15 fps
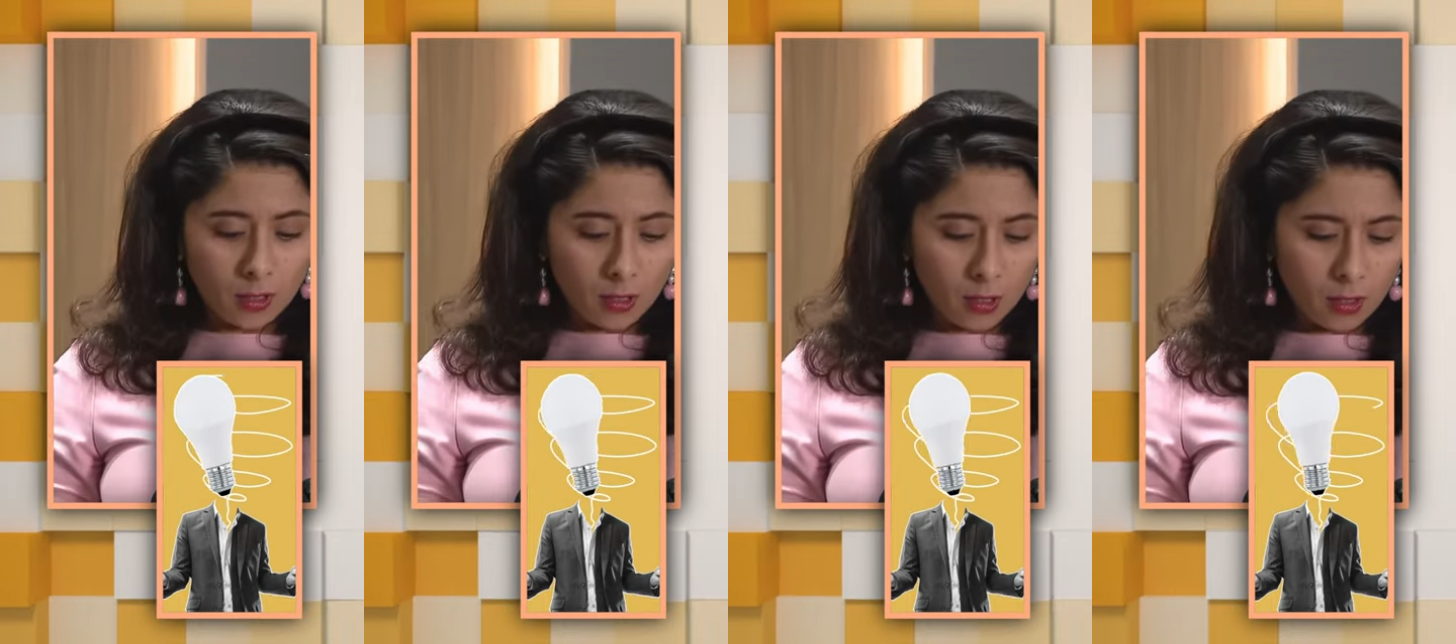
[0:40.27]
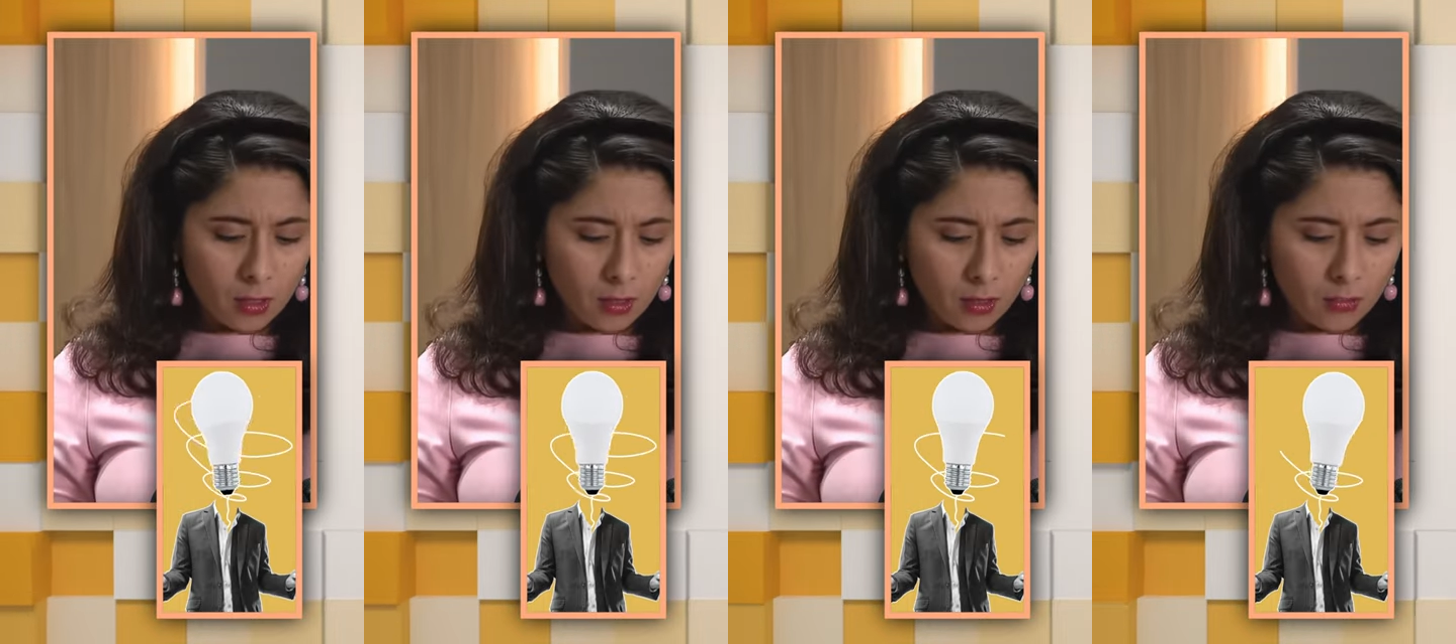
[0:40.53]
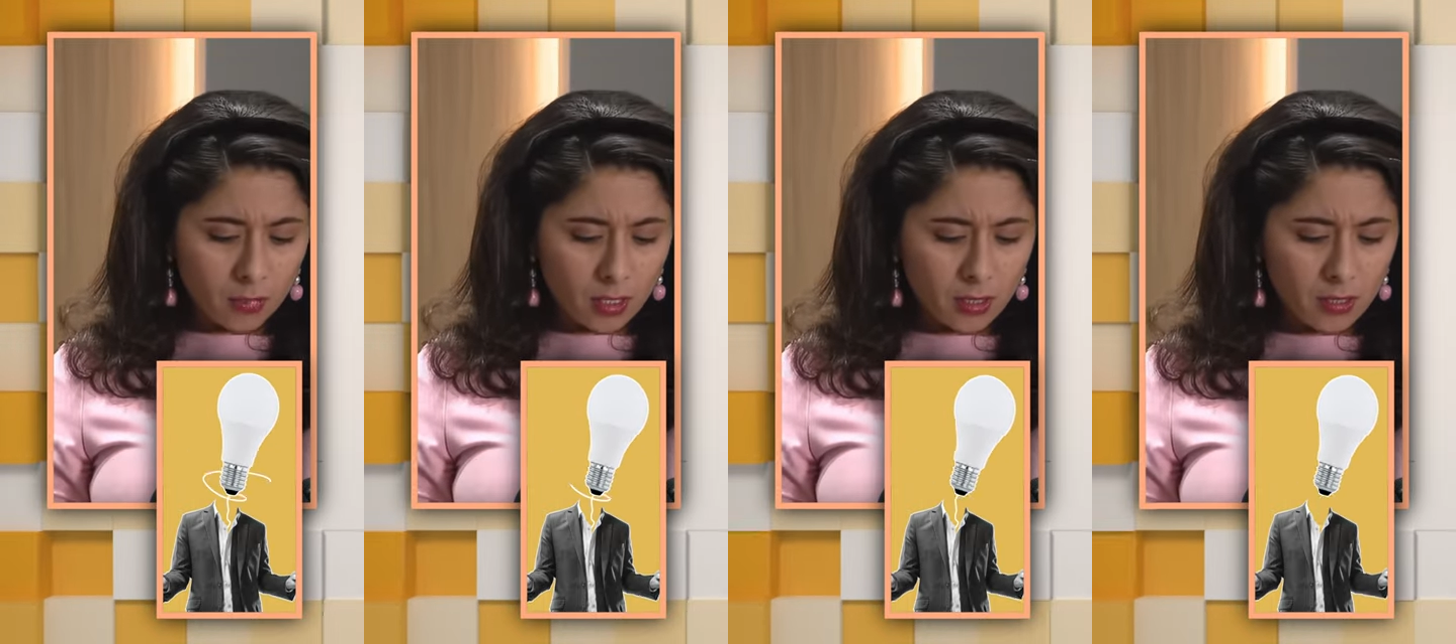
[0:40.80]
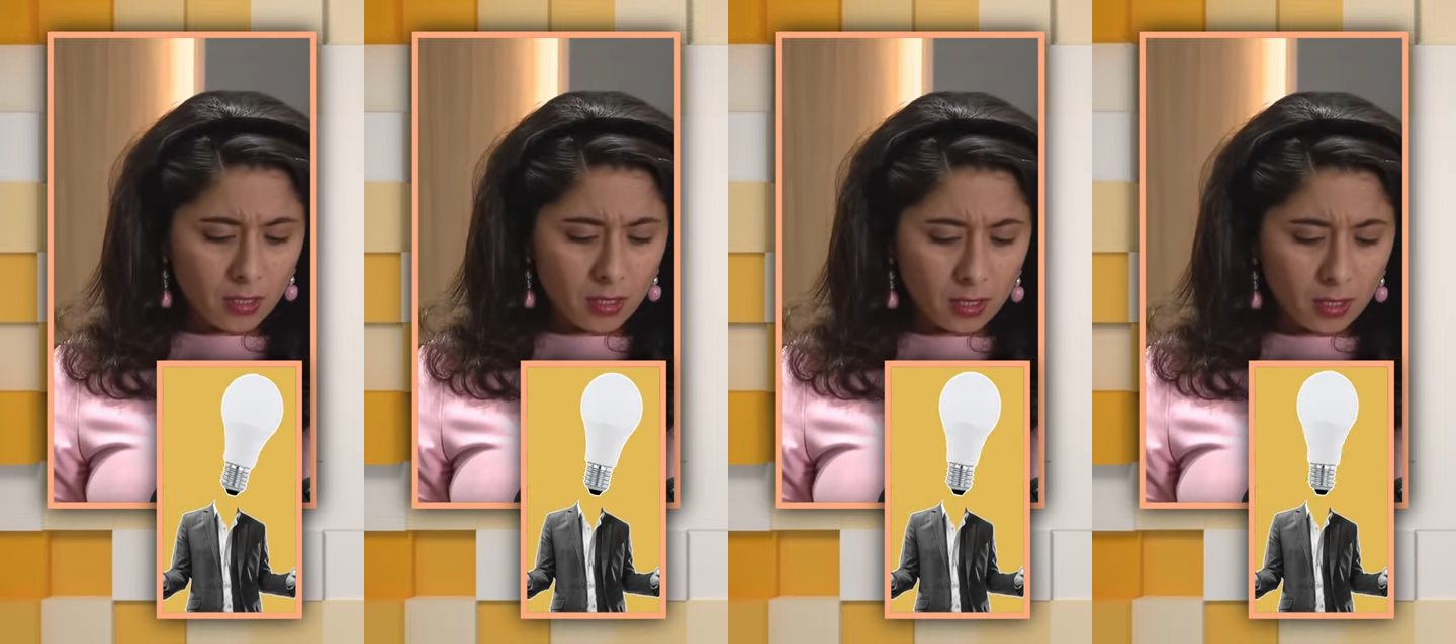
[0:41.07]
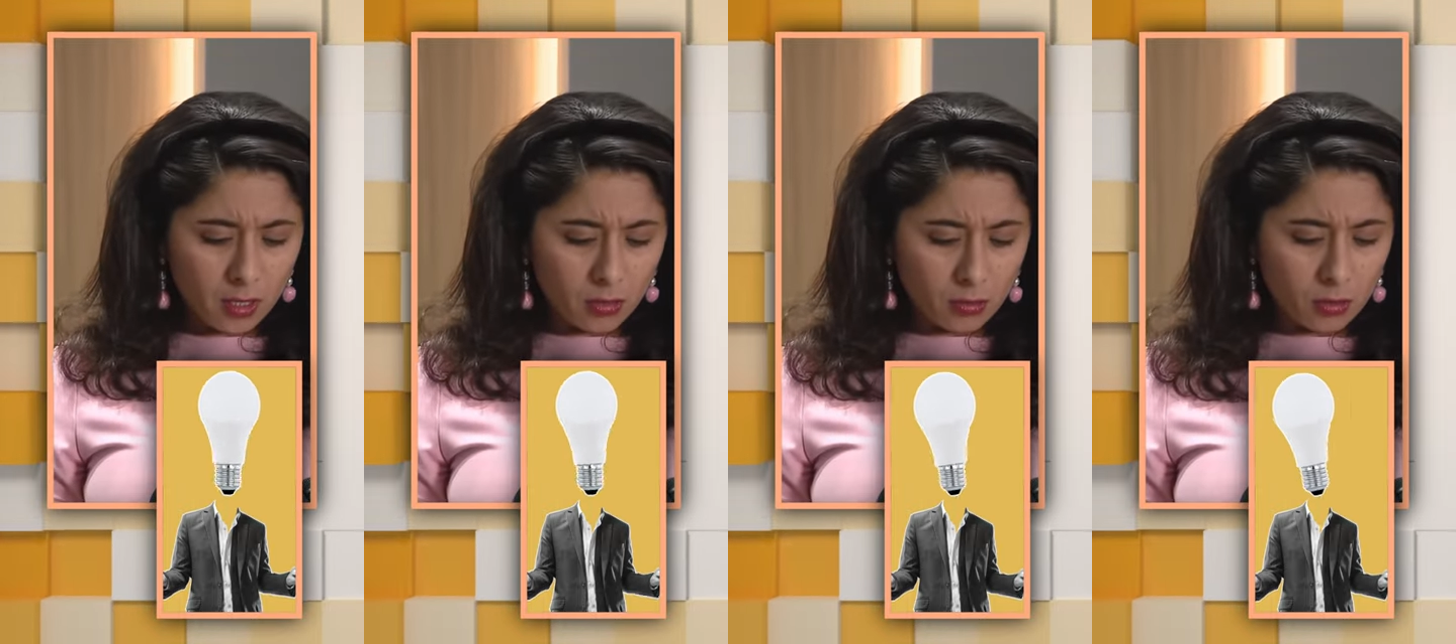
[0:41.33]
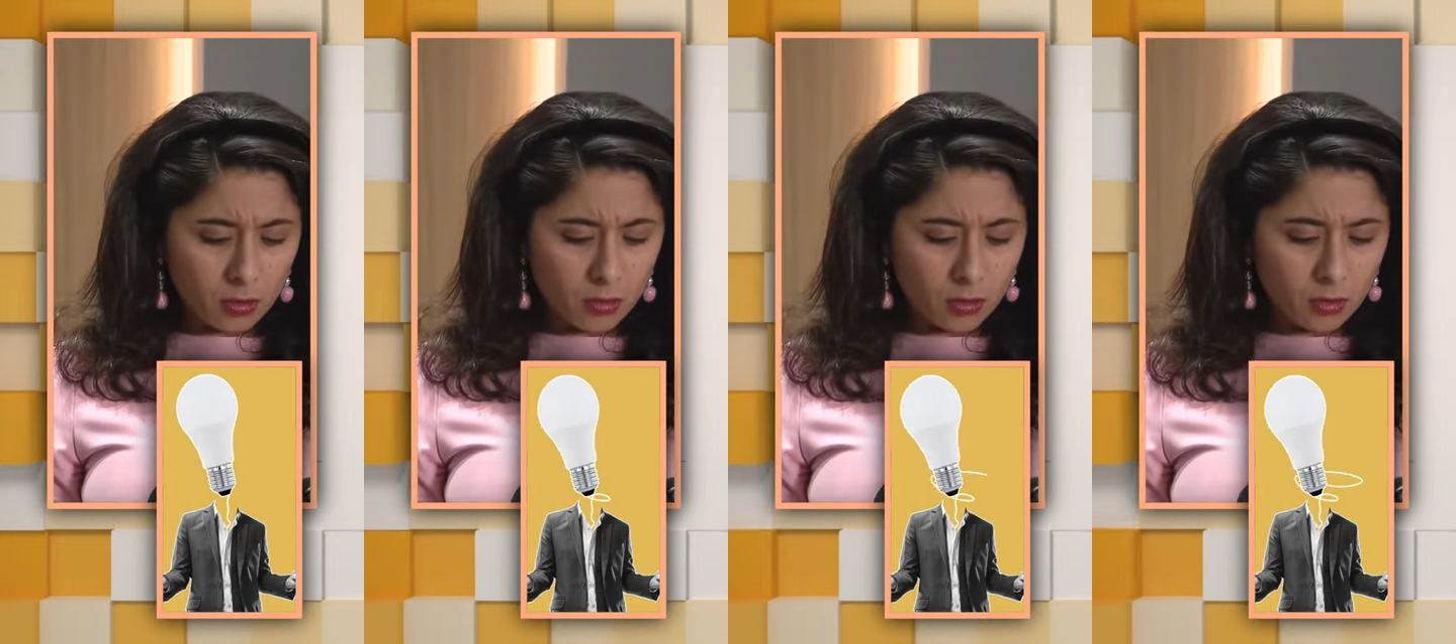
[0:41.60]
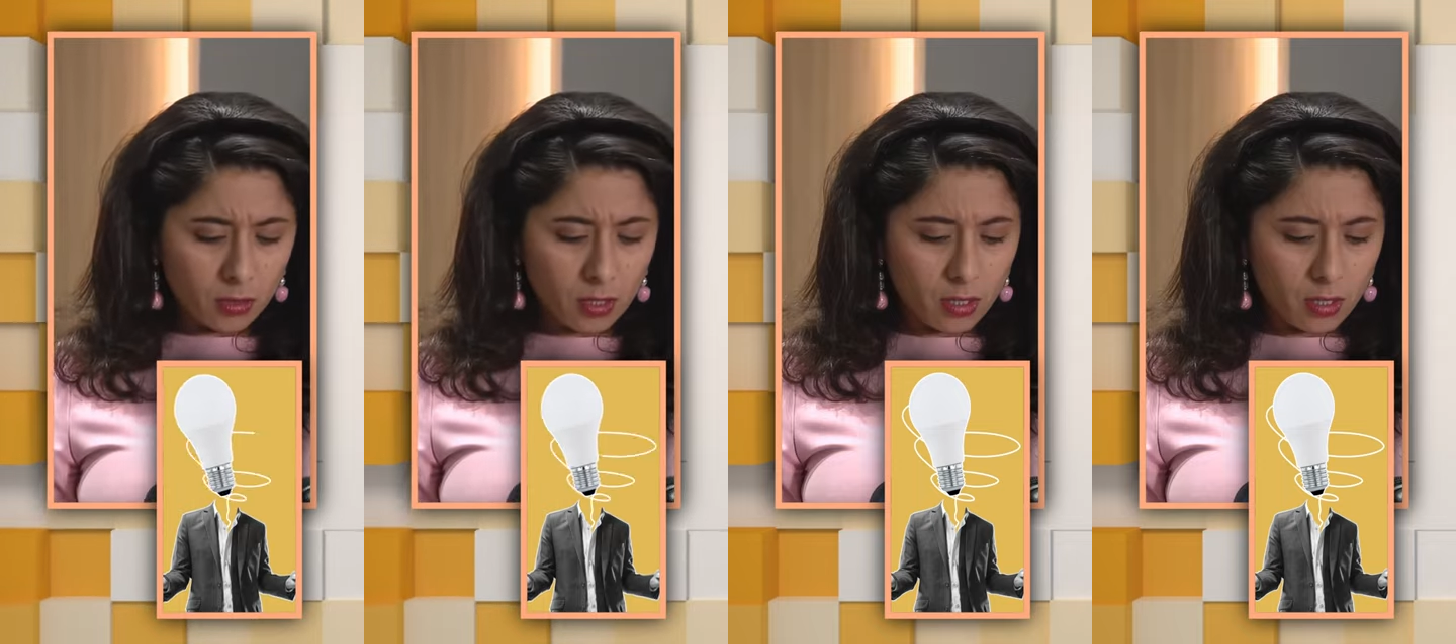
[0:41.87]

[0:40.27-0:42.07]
Um, I think I answered the.